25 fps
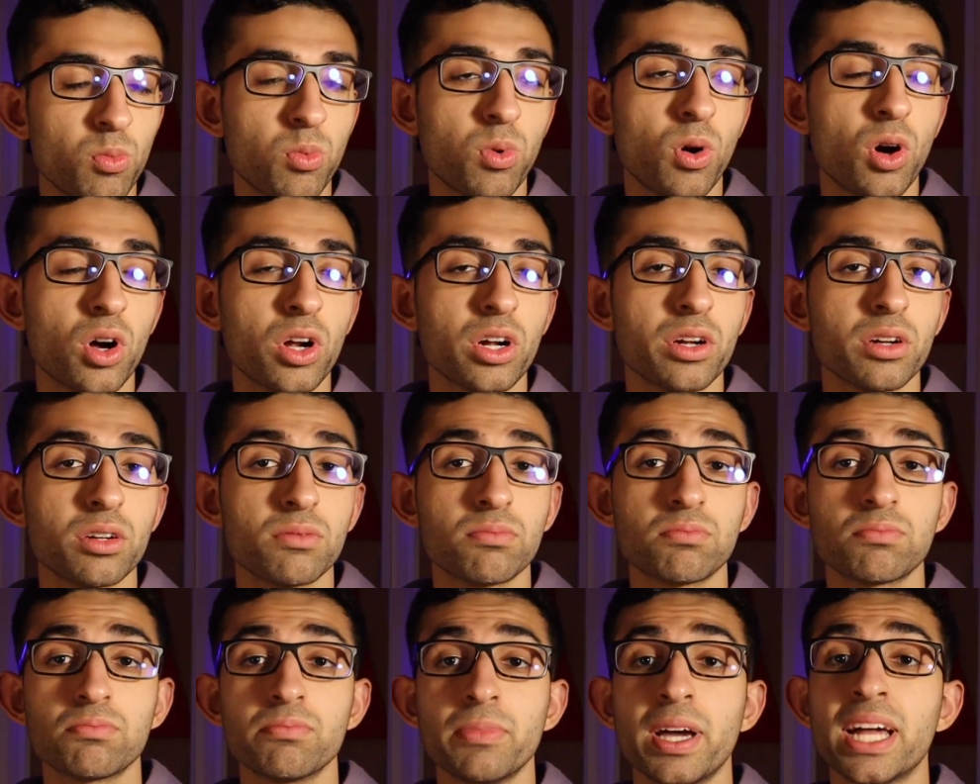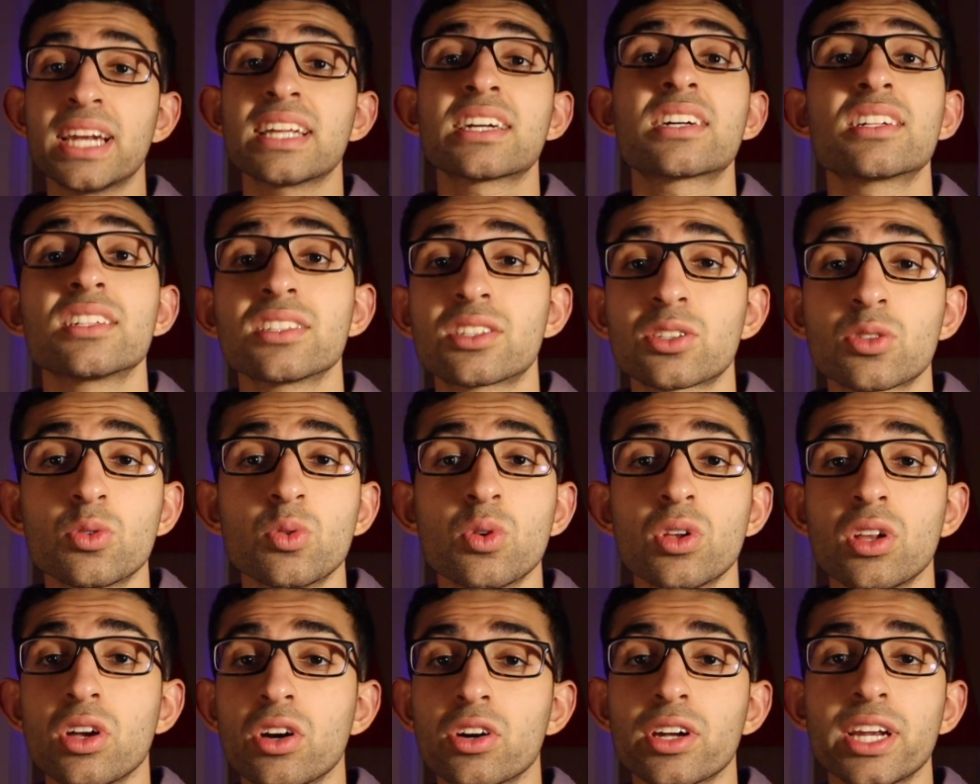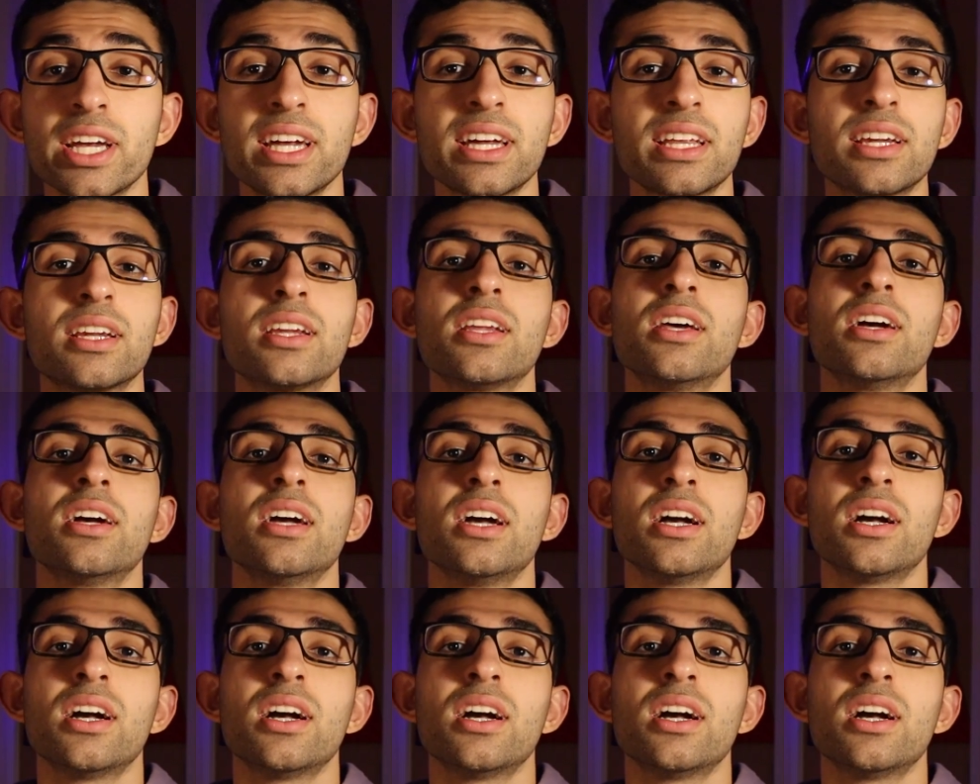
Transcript: what medical school you're in,